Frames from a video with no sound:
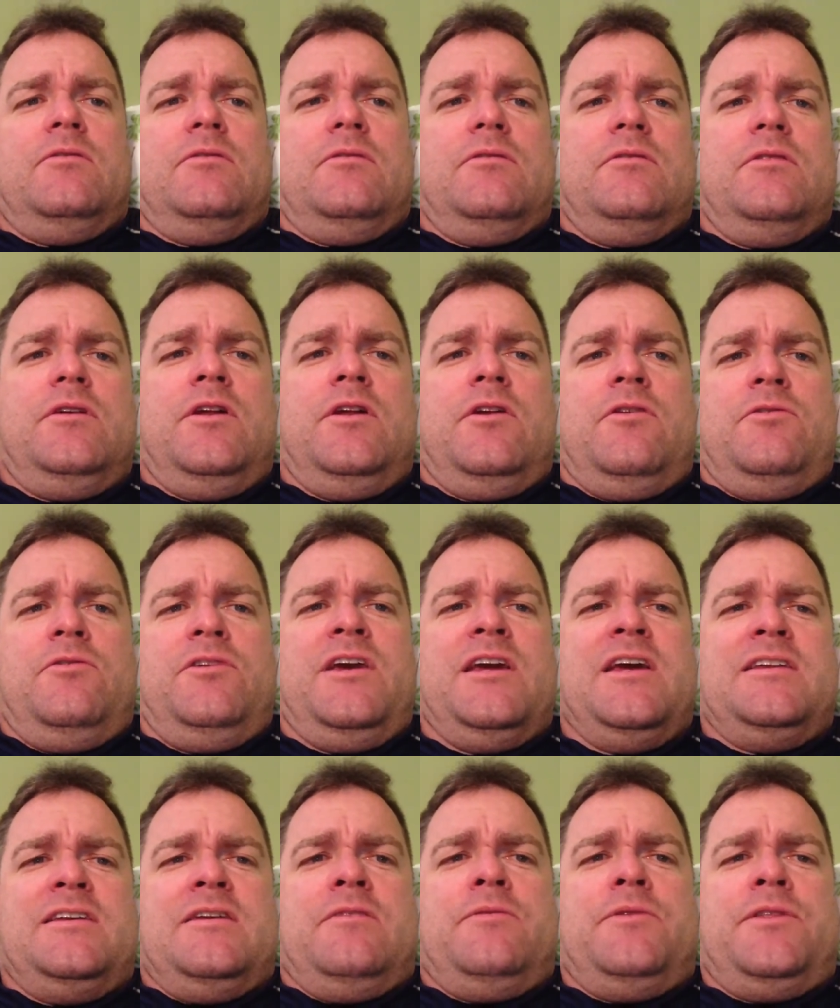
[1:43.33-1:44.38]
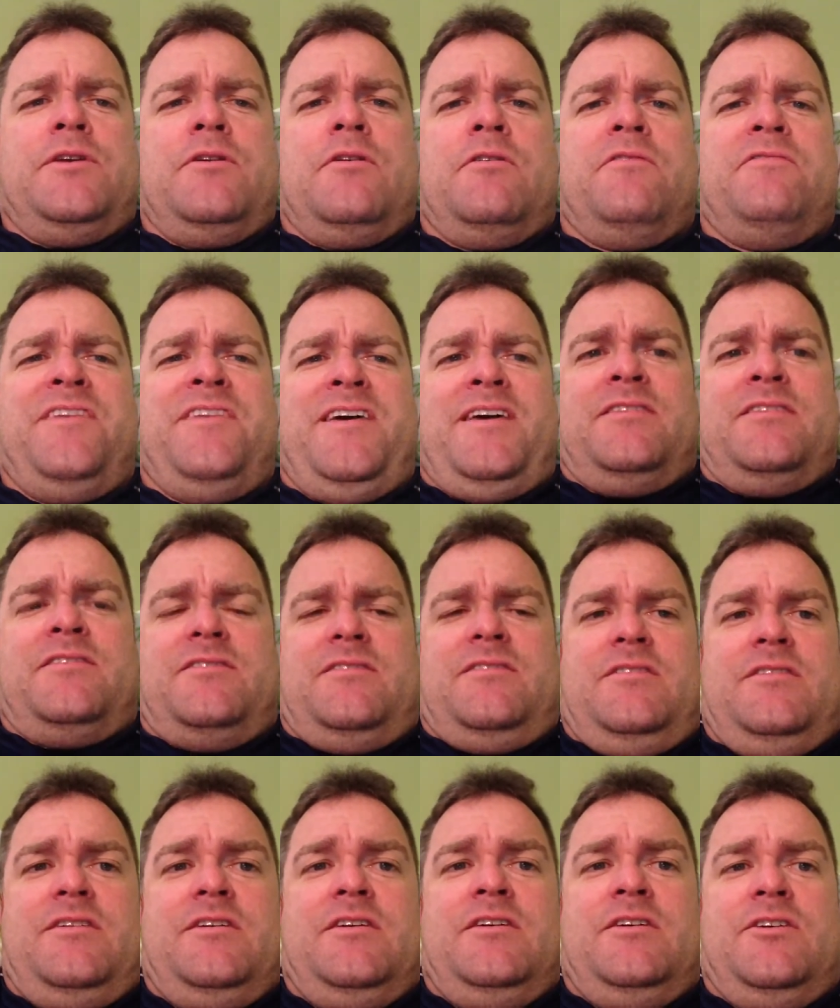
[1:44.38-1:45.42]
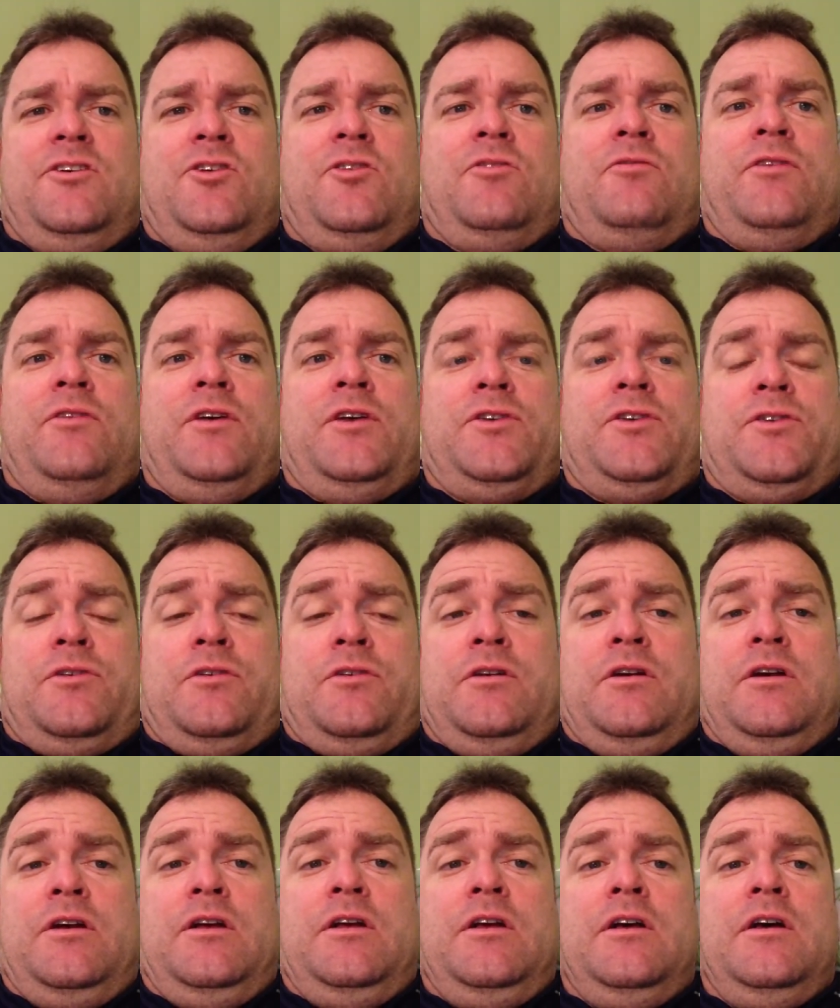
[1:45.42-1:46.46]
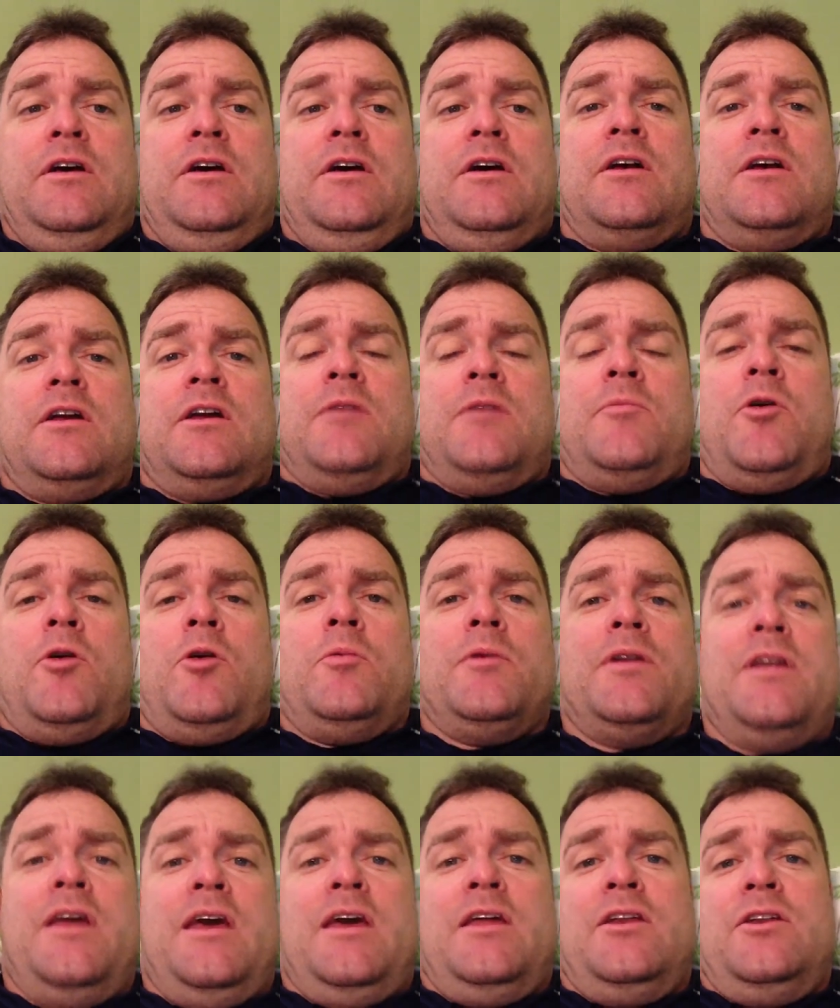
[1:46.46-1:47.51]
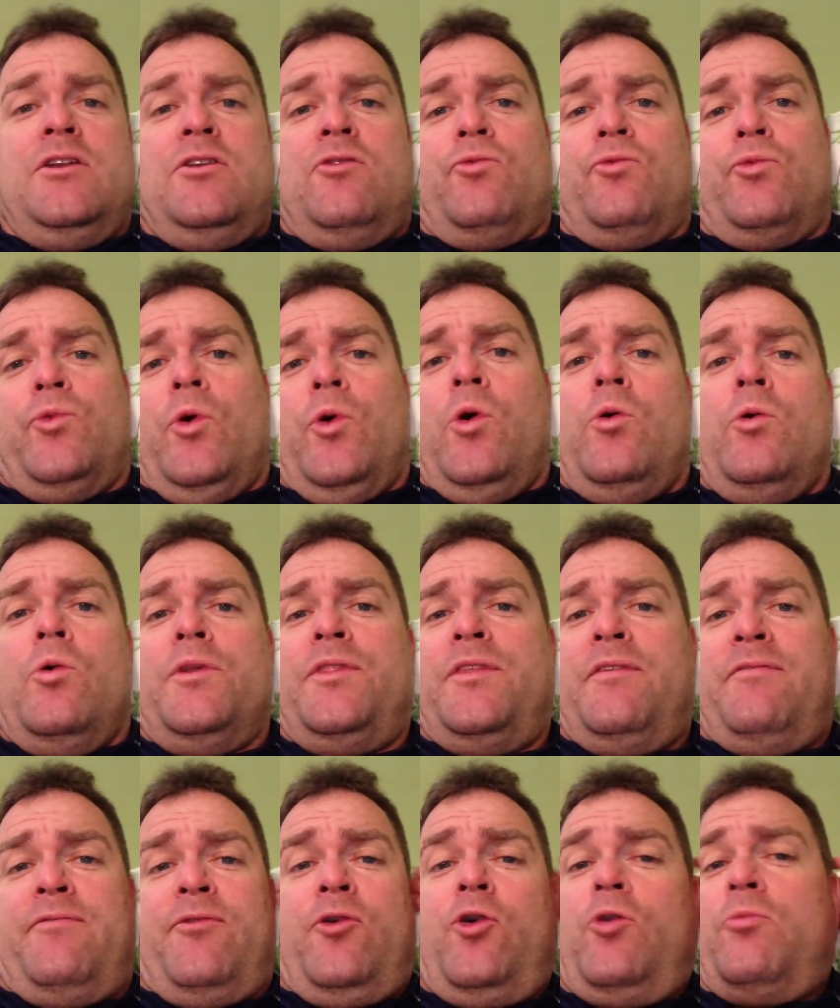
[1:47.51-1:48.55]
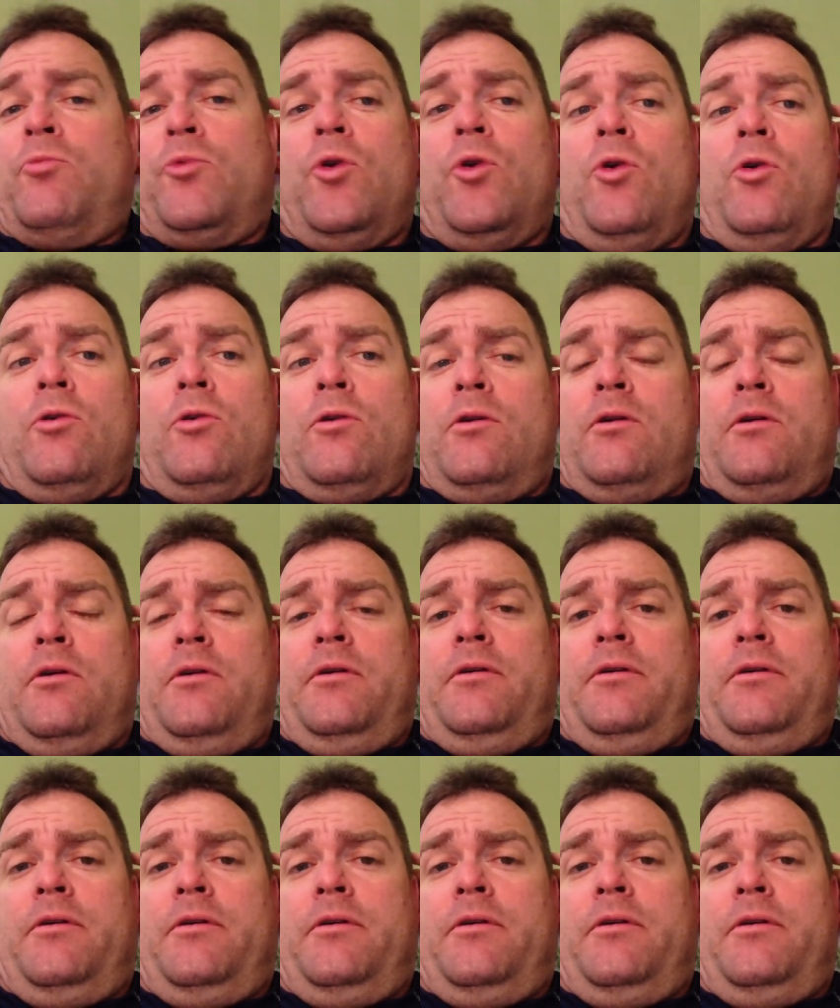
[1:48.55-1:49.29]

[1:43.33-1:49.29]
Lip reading: you get done with your event, your adventure, come home and roll with the foam roller.